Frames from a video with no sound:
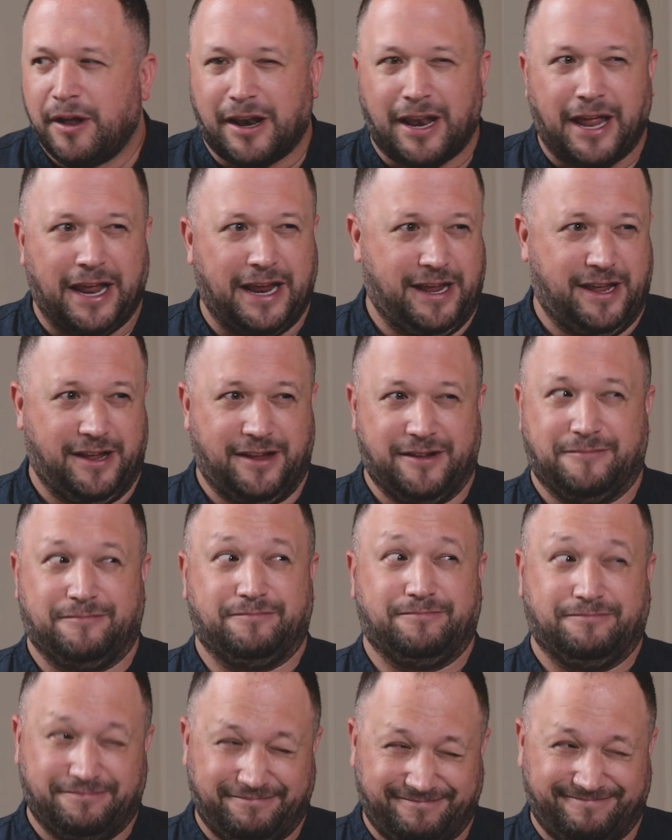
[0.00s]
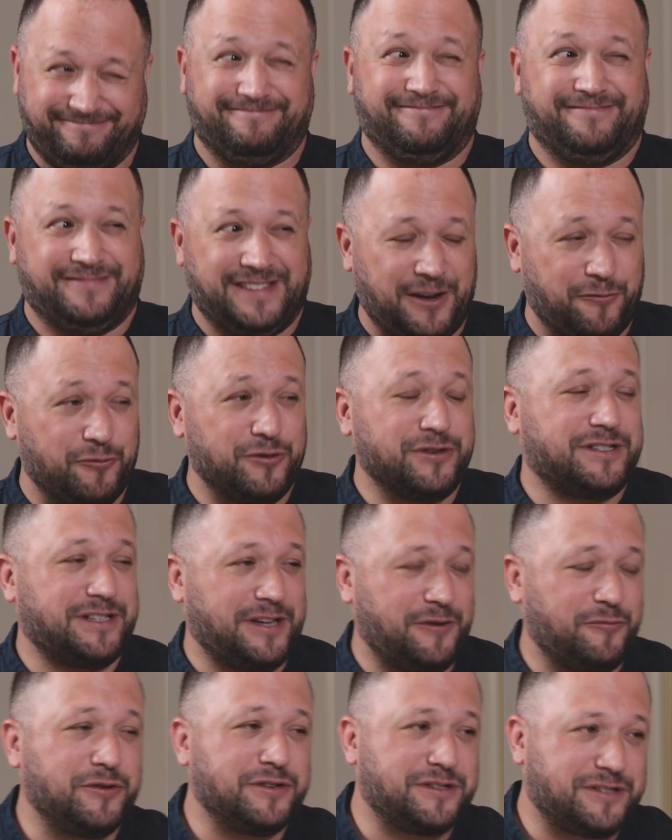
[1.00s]
Like, it was
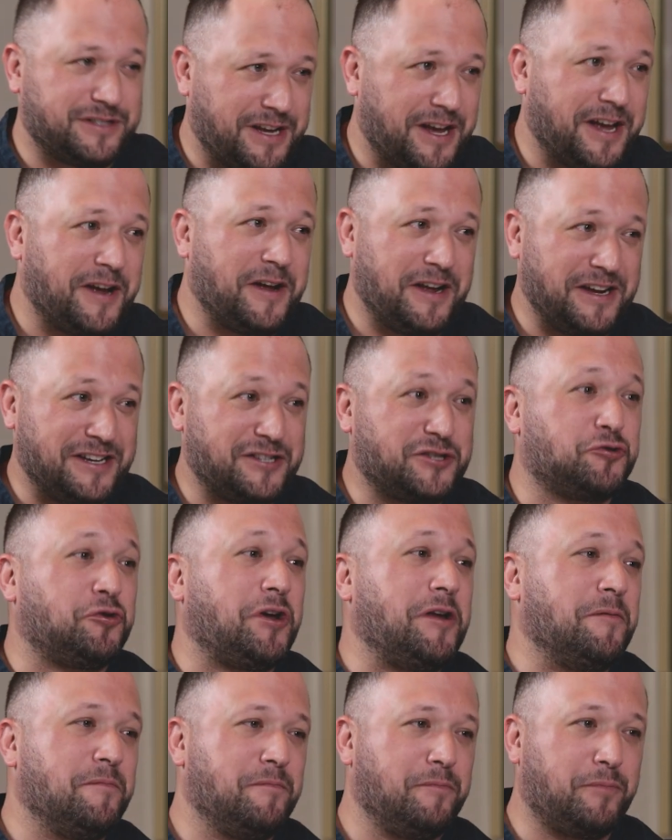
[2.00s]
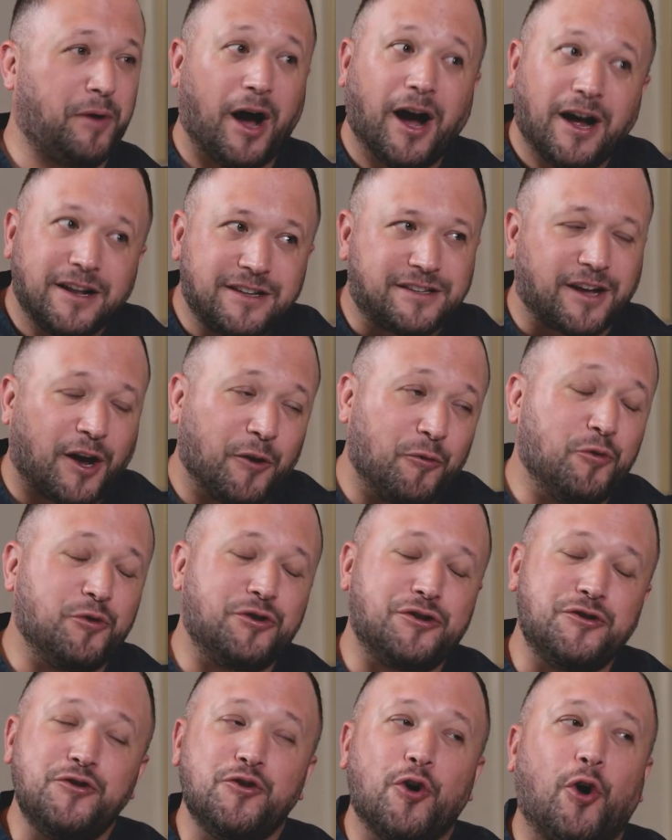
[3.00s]
yeah, extreme. But I
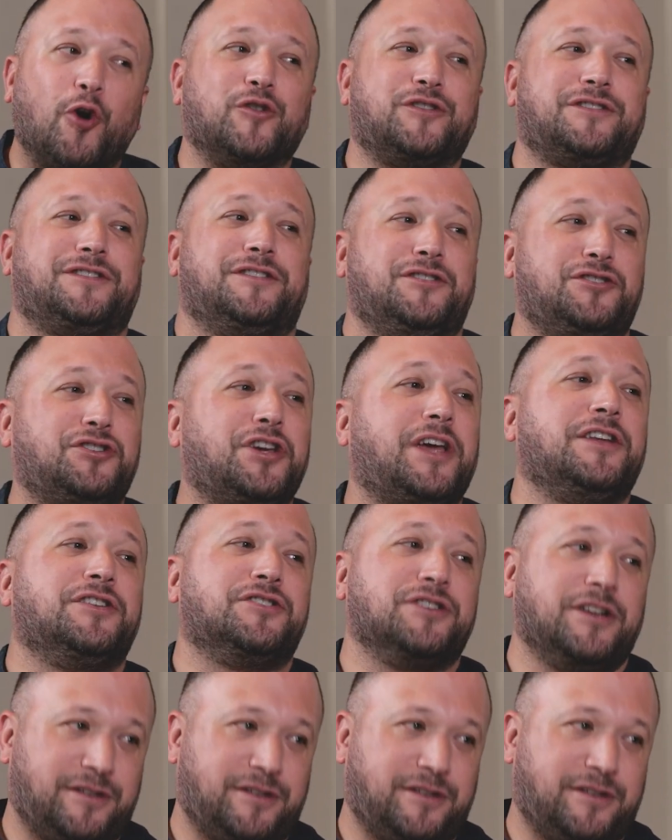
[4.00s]
would not change